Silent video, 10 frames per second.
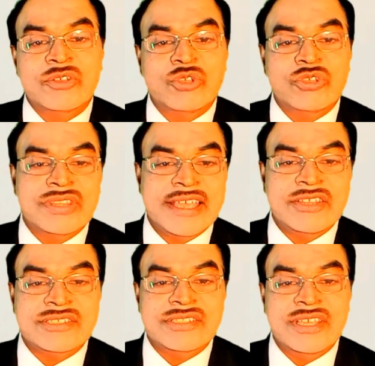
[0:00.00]
That
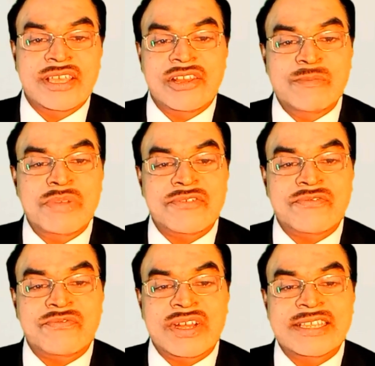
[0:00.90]
is the Lipper
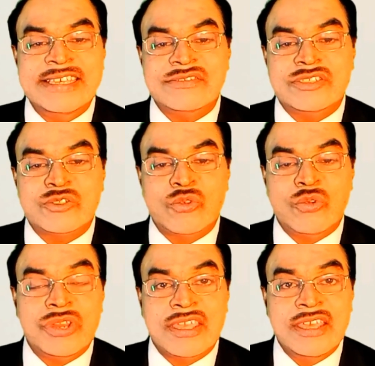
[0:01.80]
Fund ESG
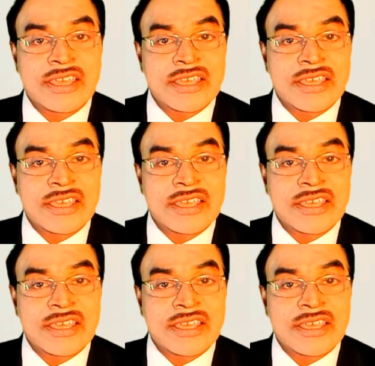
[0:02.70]
scoring.